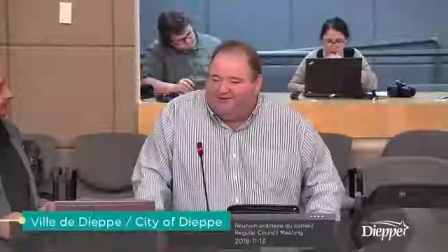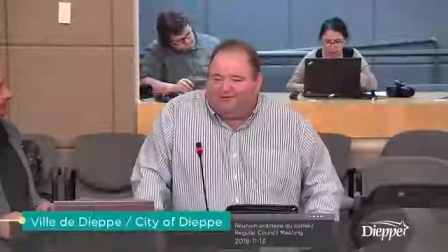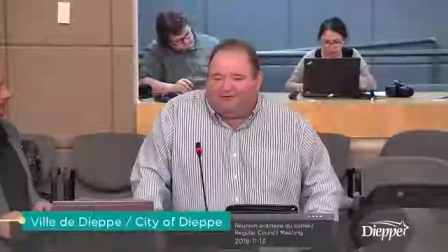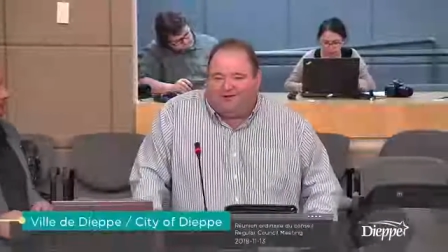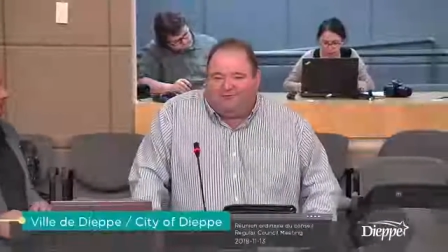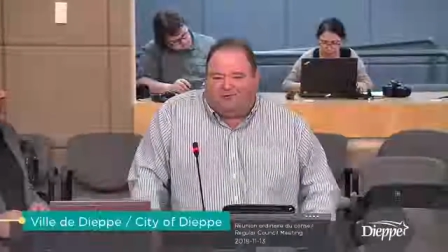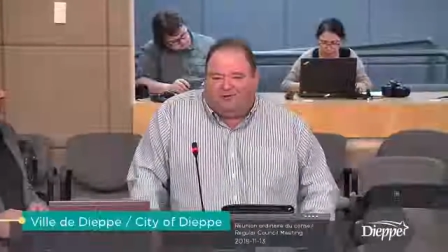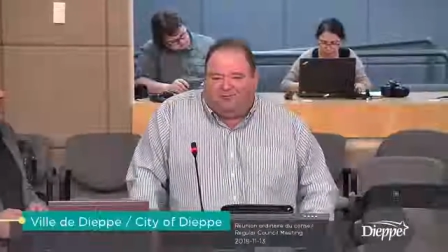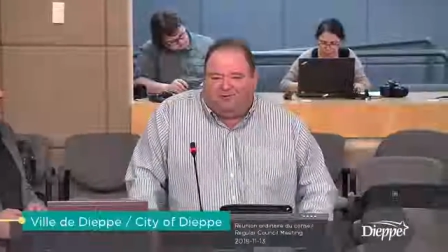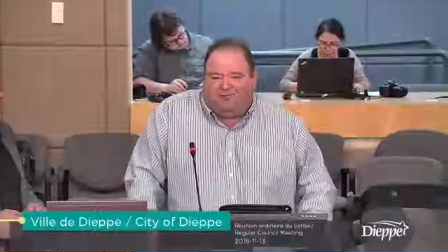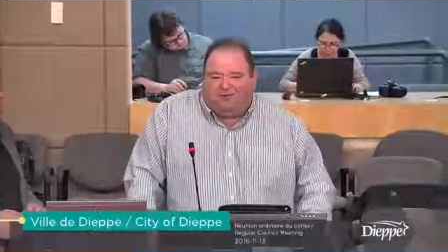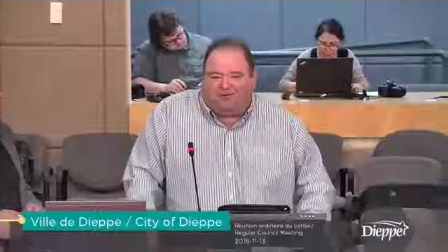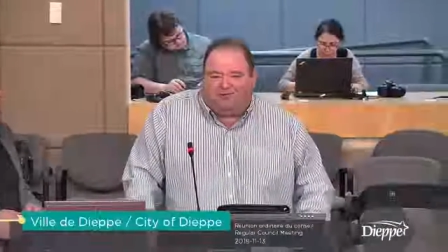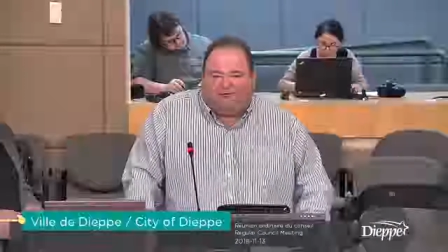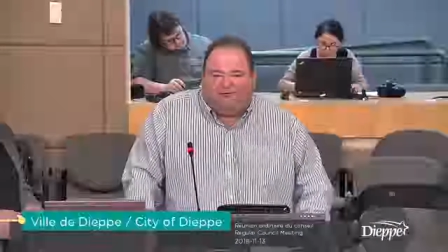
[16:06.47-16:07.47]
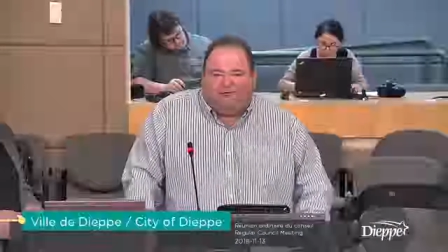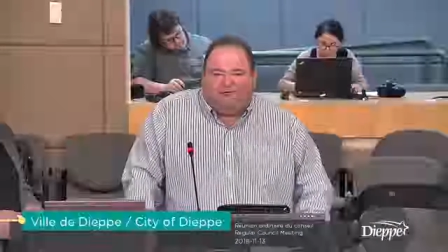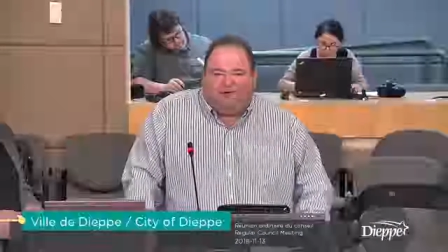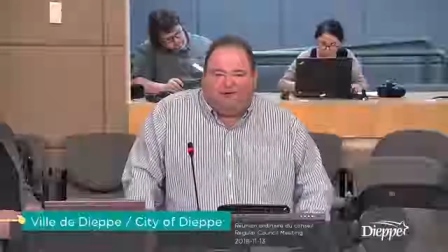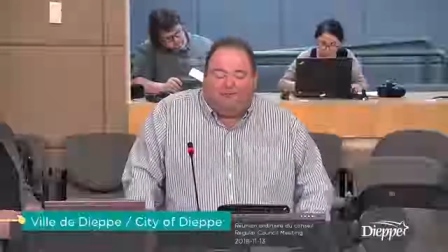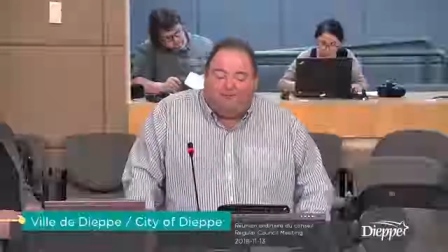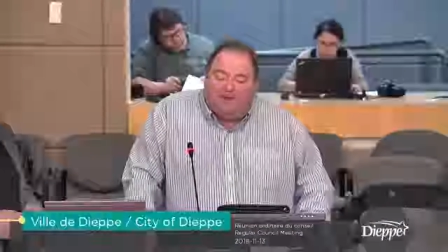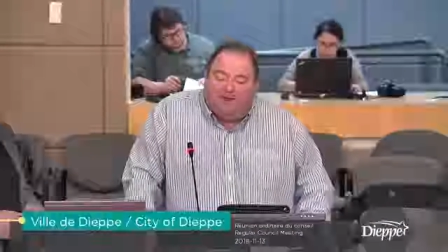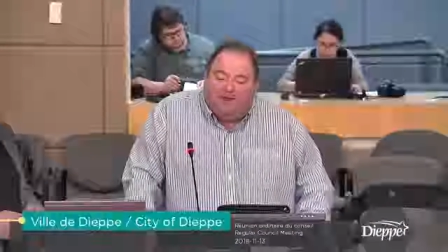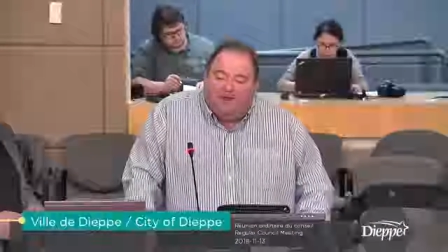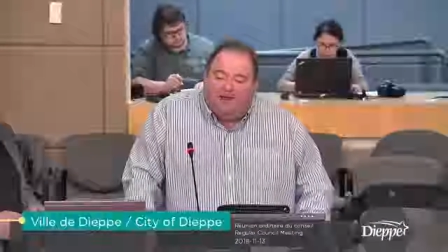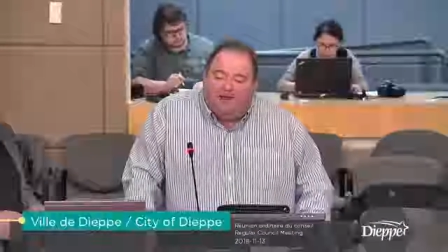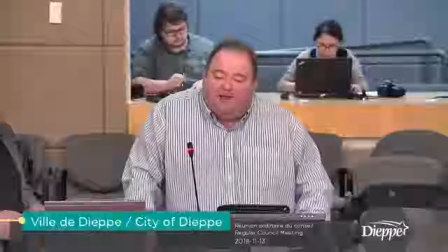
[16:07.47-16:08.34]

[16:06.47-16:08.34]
pleasant having garbage